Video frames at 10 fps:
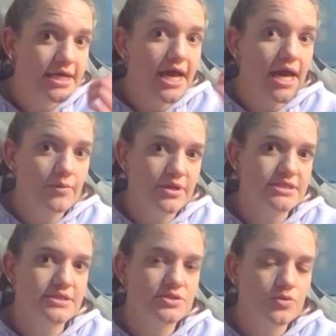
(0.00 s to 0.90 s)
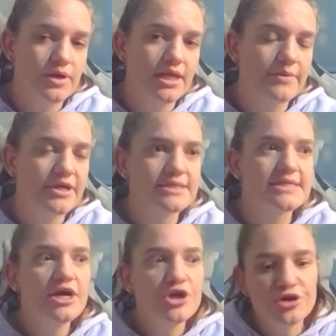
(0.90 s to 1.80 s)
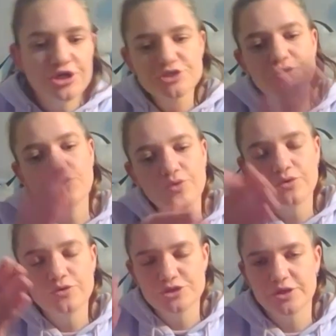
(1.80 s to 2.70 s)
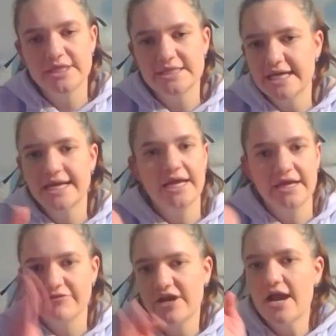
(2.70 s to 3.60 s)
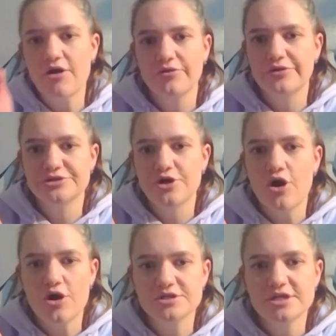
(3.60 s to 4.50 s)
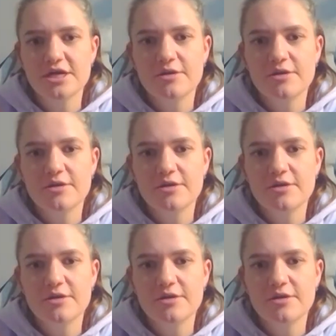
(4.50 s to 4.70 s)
and went to the toilet, because you can do it all during the day, like every hour on the dot.